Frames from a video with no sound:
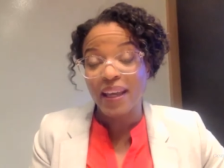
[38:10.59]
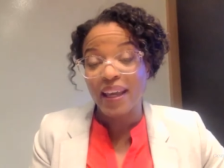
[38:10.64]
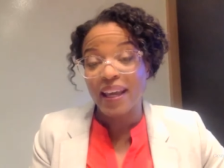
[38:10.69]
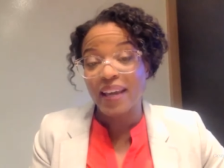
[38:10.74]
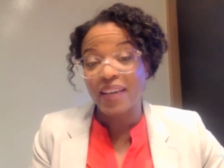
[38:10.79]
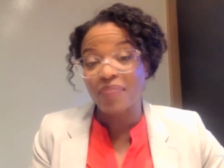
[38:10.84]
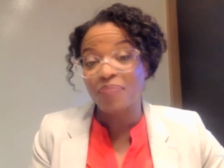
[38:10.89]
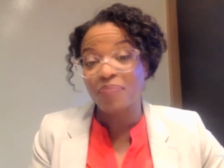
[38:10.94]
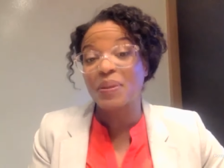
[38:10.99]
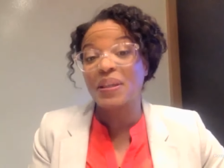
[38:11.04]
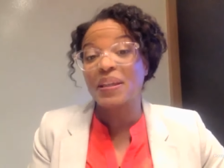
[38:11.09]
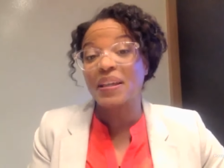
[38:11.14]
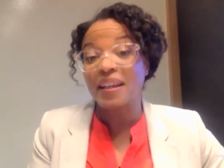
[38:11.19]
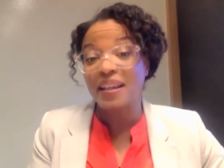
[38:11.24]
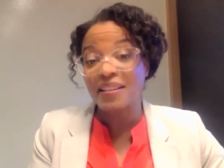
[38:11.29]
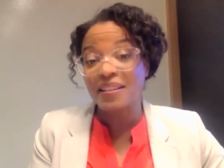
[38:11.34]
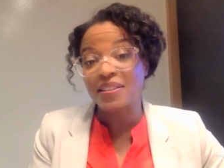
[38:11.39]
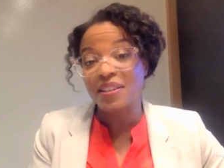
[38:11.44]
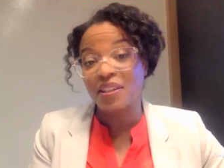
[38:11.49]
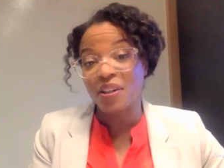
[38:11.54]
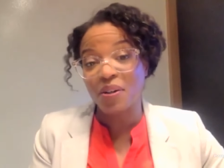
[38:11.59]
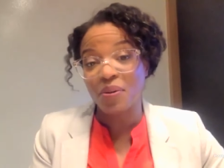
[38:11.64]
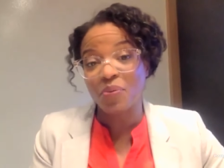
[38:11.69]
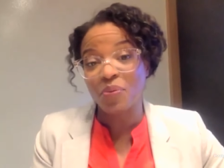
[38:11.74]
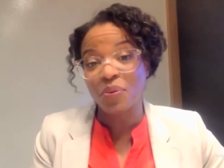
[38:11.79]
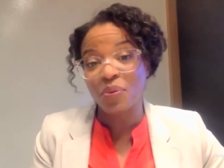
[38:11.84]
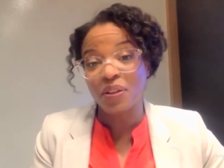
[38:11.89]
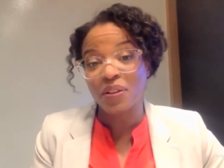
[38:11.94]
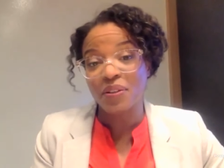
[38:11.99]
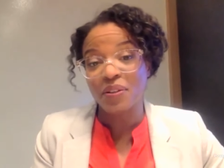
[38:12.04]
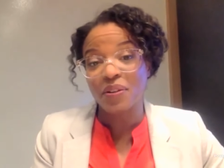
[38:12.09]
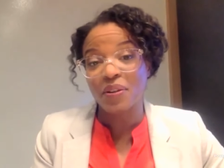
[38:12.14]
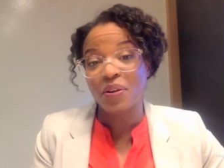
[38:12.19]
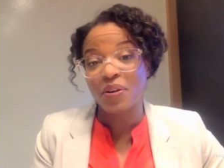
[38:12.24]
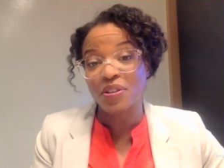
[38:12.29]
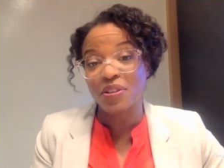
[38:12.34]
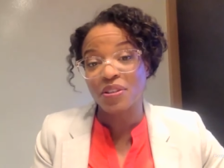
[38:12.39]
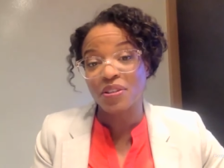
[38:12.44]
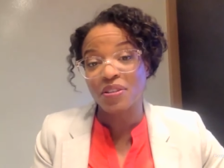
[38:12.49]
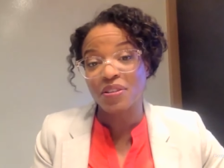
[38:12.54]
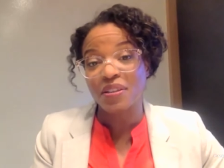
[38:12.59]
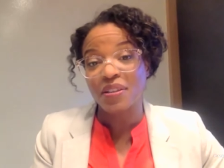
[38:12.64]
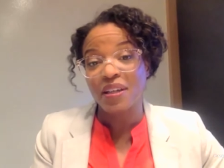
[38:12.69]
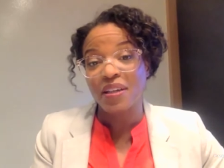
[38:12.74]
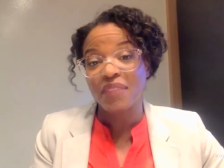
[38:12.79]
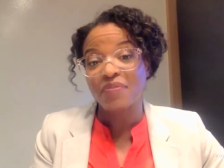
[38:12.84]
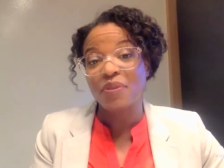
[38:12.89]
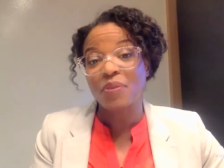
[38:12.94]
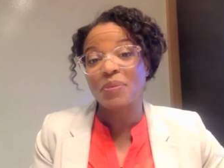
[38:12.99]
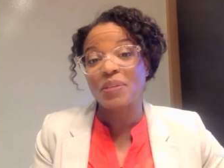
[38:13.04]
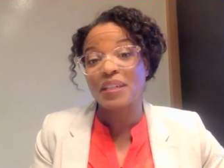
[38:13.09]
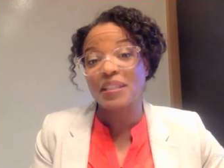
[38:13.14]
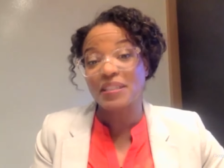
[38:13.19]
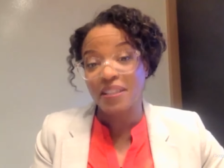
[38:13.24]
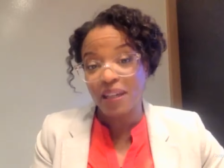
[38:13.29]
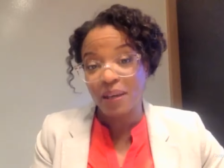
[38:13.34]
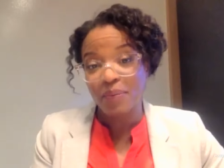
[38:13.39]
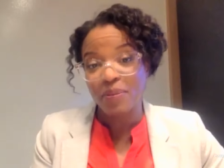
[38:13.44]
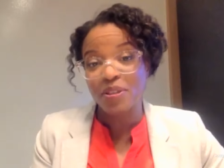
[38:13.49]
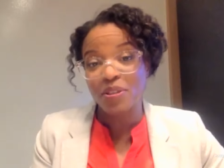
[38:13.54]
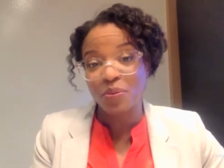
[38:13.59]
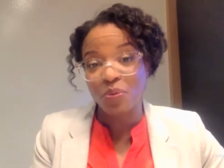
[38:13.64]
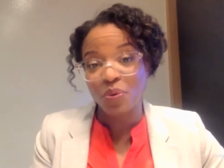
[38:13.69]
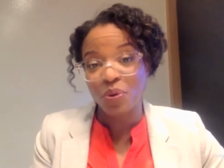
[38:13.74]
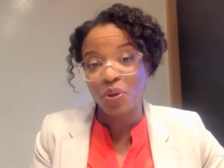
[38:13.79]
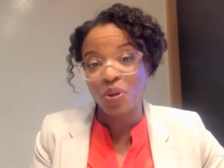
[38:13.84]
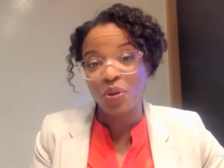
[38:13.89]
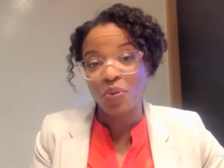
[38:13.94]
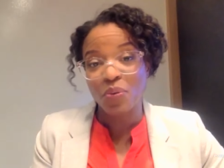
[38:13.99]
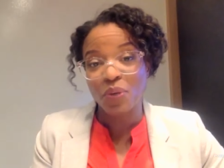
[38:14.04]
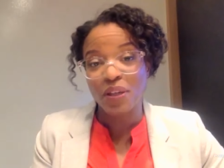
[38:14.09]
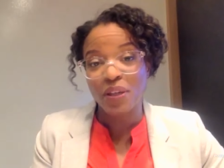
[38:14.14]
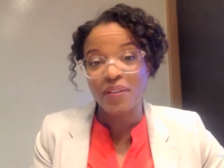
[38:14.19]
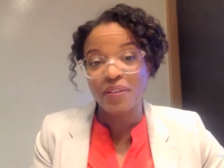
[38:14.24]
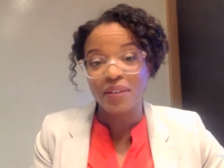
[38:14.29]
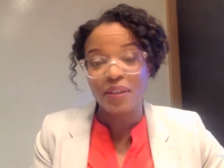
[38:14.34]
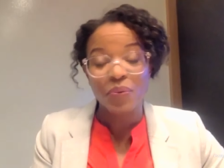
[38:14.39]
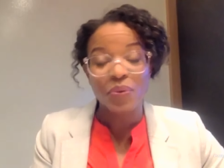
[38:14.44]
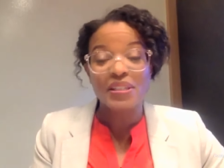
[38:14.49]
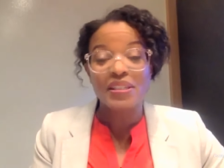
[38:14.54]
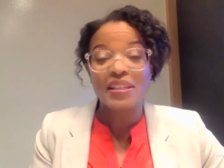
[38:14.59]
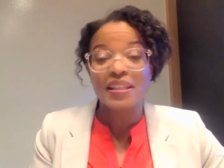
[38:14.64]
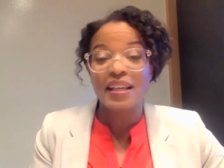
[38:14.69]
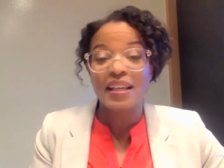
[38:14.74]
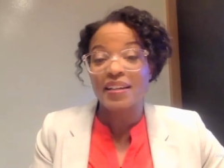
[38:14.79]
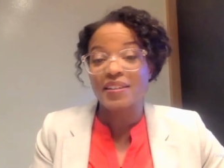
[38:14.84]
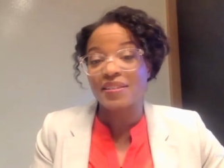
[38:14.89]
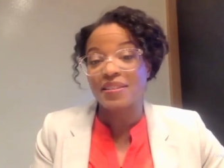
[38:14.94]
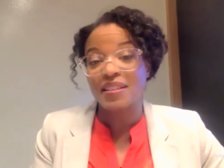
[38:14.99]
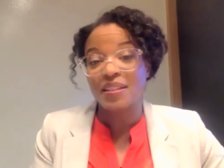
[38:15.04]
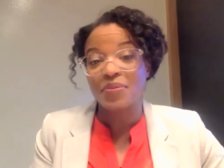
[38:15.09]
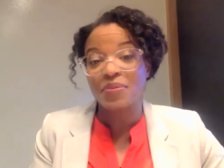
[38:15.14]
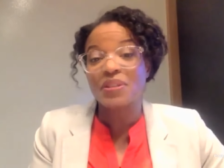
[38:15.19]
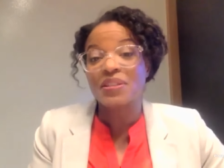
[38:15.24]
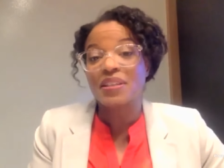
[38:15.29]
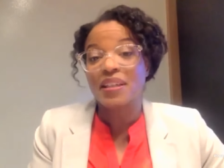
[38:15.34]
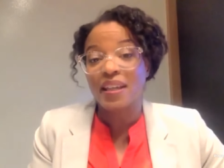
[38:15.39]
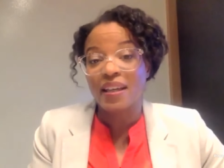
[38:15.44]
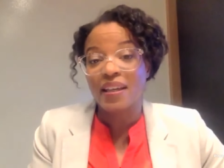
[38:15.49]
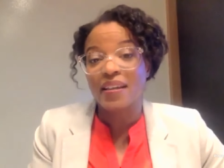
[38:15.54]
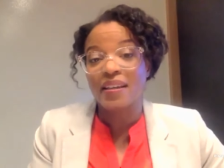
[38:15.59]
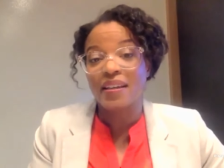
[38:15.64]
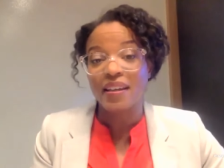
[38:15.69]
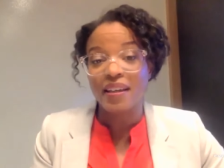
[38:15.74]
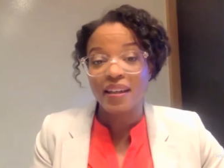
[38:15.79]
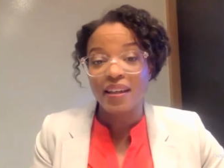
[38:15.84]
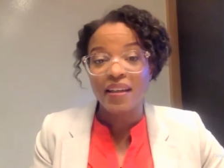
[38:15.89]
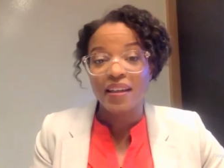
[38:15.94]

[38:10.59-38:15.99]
And because they're one of the largest fermentation companies in the world, we, we see that as de-risking